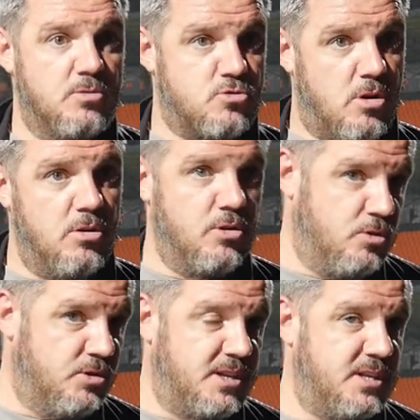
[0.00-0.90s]
Draw a line
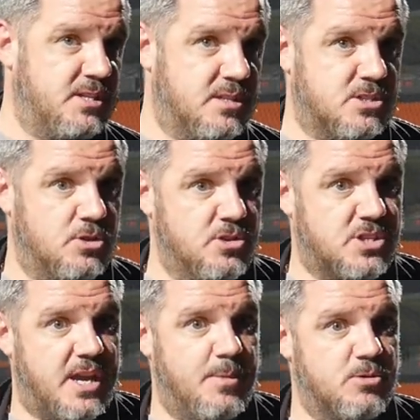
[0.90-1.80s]
underneath tonight's
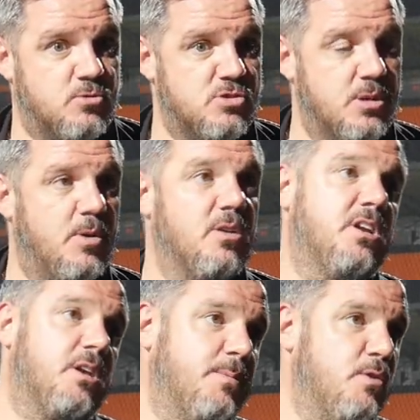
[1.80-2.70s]
game on Thursday morning
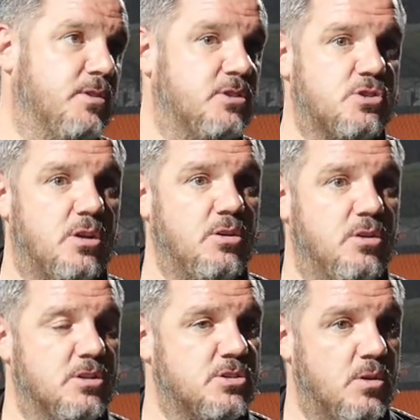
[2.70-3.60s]
and then move on to
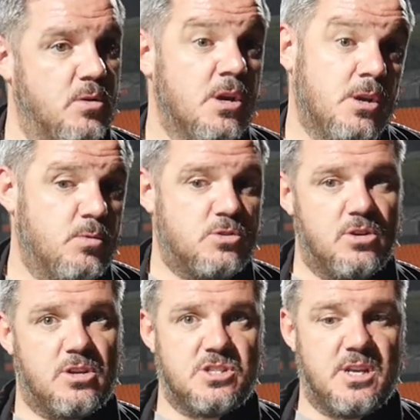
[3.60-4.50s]
Solihull. So, which,
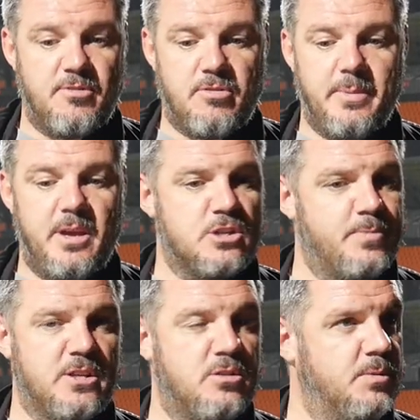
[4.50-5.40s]
like I say, for me, I
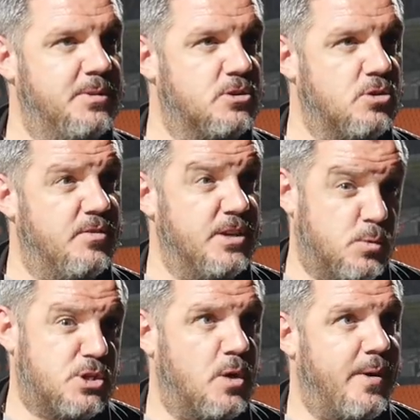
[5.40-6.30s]
expect them to be in the title race,
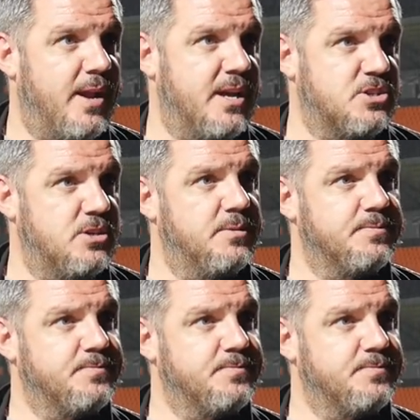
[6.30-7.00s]
which they were last year.